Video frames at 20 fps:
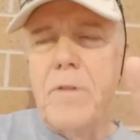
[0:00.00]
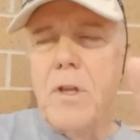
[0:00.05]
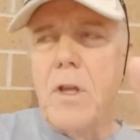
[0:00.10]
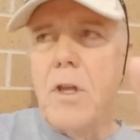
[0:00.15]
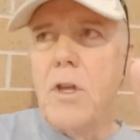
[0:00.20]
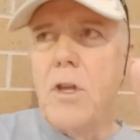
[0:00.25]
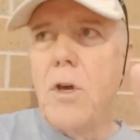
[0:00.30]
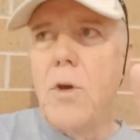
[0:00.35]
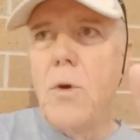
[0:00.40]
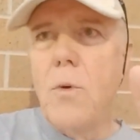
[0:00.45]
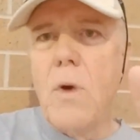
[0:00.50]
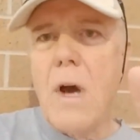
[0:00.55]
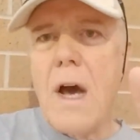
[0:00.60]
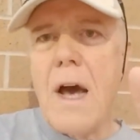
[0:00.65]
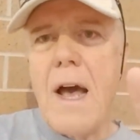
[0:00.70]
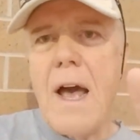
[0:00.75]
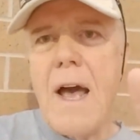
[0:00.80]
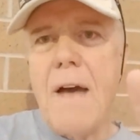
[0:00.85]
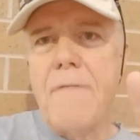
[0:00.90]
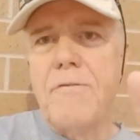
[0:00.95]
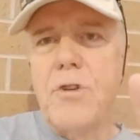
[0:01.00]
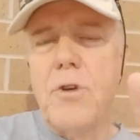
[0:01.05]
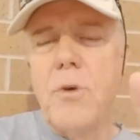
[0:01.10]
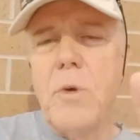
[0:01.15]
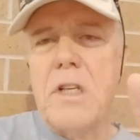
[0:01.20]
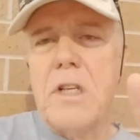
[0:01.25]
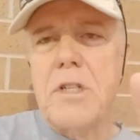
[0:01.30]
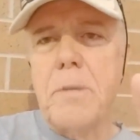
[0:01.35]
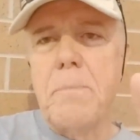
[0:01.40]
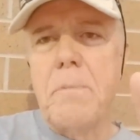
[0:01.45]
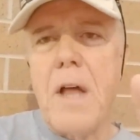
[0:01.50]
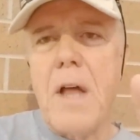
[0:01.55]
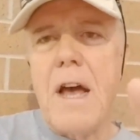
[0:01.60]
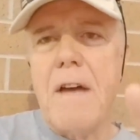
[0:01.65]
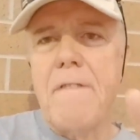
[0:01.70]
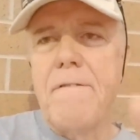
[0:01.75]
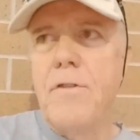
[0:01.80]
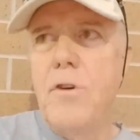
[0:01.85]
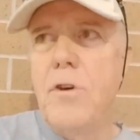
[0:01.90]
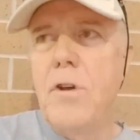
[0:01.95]
you have 2 weeks' supply
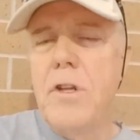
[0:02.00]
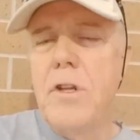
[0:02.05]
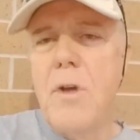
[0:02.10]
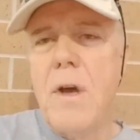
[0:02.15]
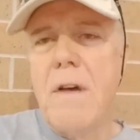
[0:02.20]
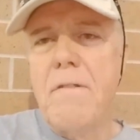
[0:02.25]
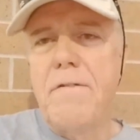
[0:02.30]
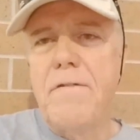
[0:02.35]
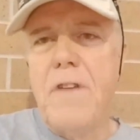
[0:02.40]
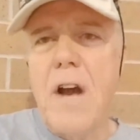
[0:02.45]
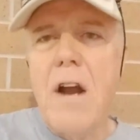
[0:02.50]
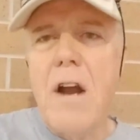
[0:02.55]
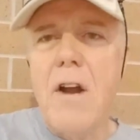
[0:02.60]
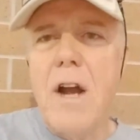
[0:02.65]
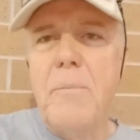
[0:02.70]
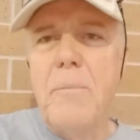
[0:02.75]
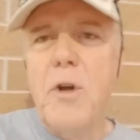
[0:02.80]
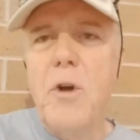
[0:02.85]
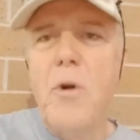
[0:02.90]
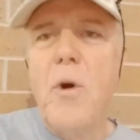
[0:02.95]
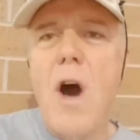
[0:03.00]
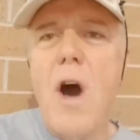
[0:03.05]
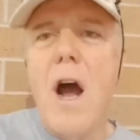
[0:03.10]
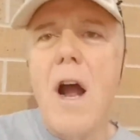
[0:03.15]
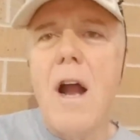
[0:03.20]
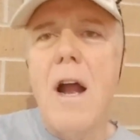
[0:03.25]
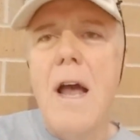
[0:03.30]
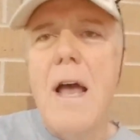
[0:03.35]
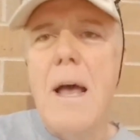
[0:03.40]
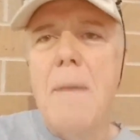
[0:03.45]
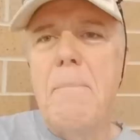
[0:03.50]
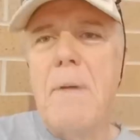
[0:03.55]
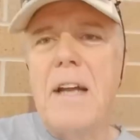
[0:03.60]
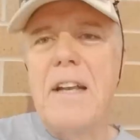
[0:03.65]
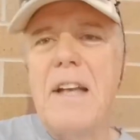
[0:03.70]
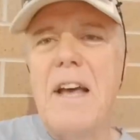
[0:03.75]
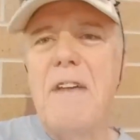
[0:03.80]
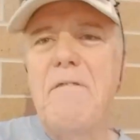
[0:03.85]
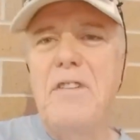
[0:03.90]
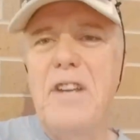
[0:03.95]
of food, and you have a firearm, you are, by
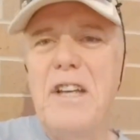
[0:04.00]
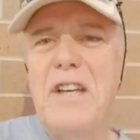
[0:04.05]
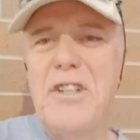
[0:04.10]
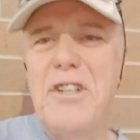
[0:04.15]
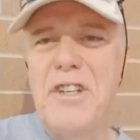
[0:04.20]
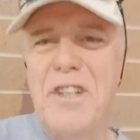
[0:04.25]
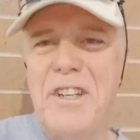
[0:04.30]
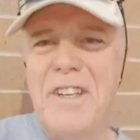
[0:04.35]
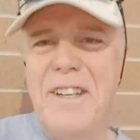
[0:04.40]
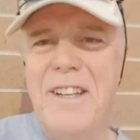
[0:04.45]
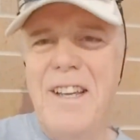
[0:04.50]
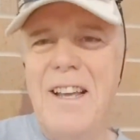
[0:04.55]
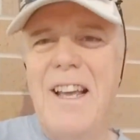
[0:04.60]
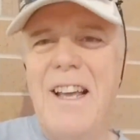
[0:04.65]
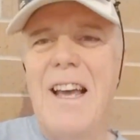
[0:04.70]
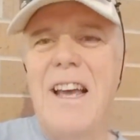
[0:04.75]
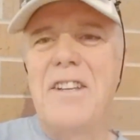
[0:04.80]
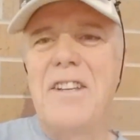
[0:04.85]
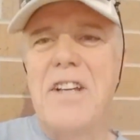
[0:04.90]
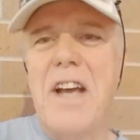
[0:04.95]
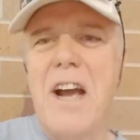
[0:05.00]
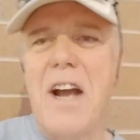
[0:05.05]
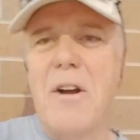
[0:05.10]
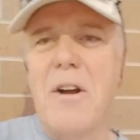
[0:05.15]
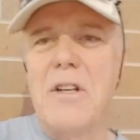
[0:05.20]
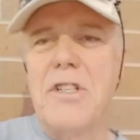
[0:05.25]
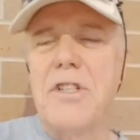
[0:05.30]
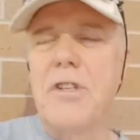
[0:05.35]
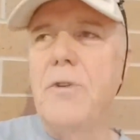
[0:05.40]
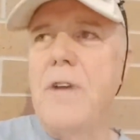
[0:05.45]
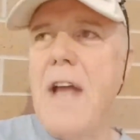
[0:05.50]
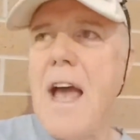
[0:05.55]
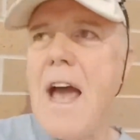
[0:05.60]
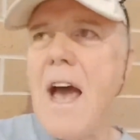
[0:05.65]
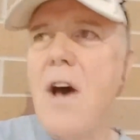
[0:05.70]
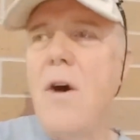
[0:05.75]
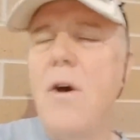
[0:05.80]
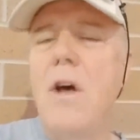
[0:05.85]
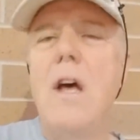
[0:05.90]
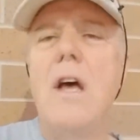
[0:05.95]
definition, a terrorist. So
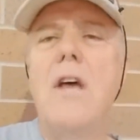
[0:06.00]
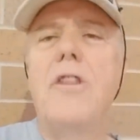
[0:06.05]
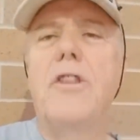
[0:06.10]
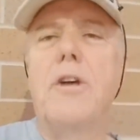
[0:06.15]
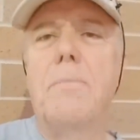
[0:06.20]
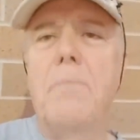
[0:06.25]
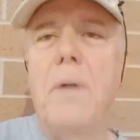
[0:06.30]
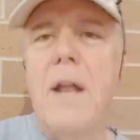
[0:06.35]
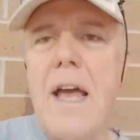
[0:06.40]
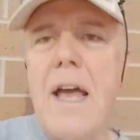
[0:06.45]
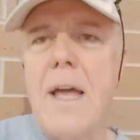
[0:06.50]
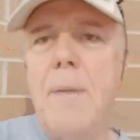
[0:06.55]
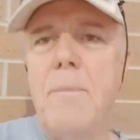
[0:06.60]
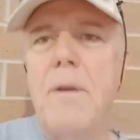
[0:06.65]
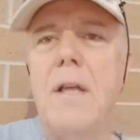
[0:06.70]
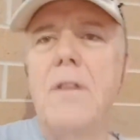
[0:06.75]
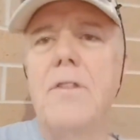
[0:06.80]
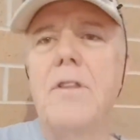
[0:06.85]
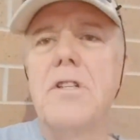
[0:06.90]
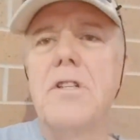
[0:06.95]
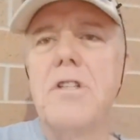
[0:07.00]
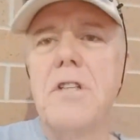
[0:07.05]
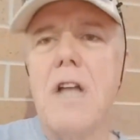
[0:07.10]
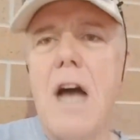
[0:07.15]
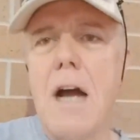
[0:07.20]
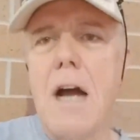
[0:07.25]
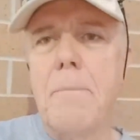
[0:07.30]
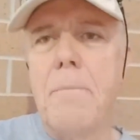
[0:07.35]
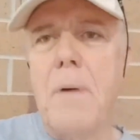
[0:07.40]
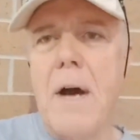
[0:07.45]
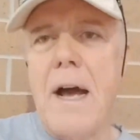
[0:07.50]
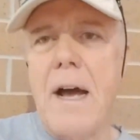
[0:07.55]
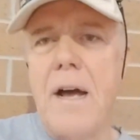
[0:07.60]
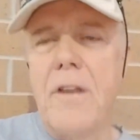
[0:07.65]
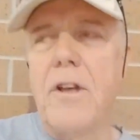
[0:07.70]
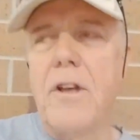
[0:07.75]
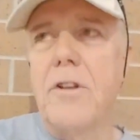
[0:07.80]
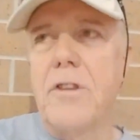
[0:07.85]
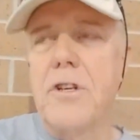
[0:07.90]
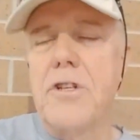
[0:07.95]
now they're blaming the
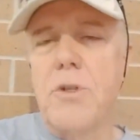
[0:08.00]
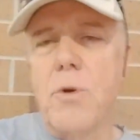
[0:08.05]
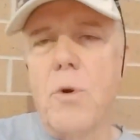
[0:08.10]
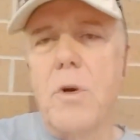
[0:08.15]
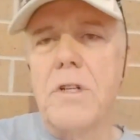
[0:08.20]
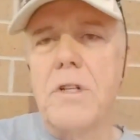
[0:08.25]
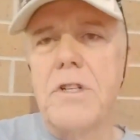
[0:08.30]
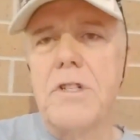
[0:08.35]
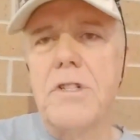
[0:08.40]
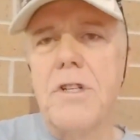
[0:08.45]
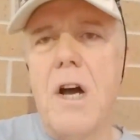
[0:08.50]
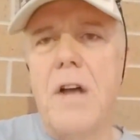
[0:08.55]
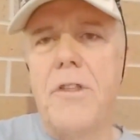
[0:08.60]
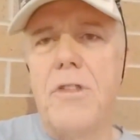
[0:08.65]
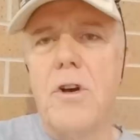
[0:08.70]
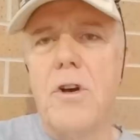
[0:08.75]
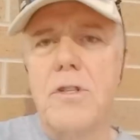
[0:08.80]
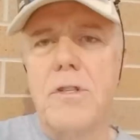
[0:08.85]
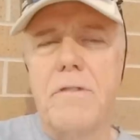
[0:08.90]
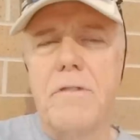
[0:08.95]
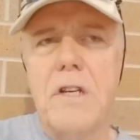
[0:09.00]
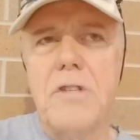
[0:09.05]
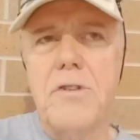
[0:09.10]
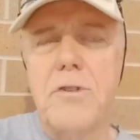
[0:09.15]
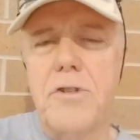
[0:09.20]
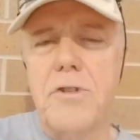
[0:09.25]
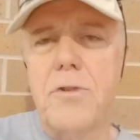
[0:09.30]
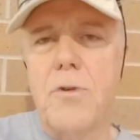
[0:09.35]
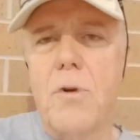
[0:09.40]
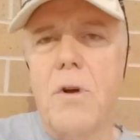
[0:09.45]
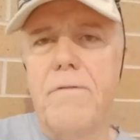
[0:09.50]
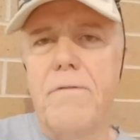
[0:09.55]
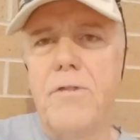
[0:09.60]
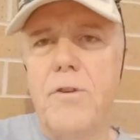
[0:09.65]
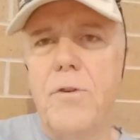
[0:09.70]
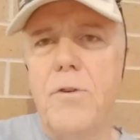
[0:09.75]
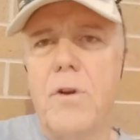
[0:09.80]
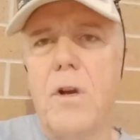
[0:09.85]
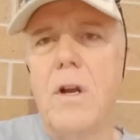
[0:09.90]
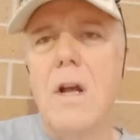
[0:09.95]
stockpile, or the shortages on those of us who store
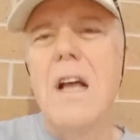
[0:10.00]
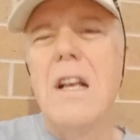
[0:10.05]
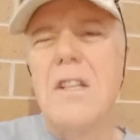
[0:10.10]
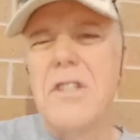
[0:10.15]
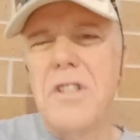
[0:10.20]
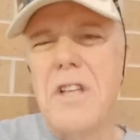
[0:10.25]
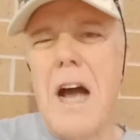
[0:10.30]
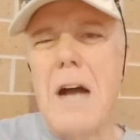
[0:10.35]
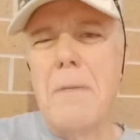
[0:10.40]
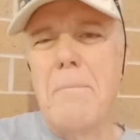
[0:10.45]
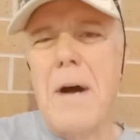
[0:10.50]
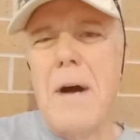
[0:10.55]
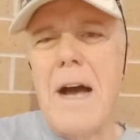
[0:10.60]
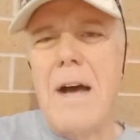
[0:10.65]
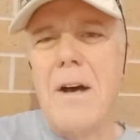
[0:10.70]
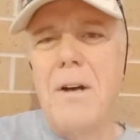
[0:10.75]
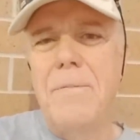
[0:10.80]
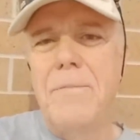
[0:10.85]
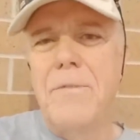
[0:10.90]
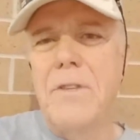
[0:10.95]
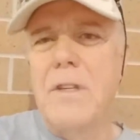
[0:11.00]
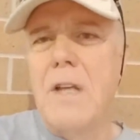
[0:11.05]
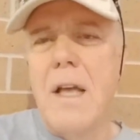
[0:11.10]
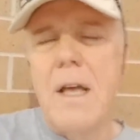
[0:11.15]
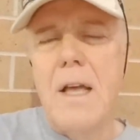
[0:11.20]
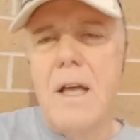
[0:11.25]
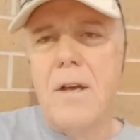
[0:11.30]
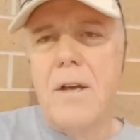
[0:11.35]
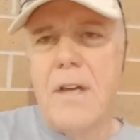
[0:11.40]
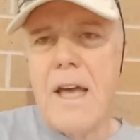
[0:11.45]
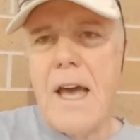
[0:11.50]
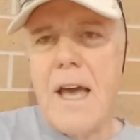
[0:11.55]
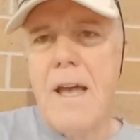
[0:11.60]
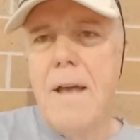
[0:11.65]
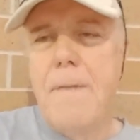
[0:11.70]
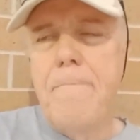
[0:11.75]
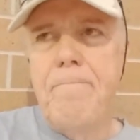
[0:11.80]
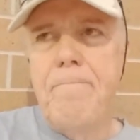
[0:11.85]
food or stockpile, okay?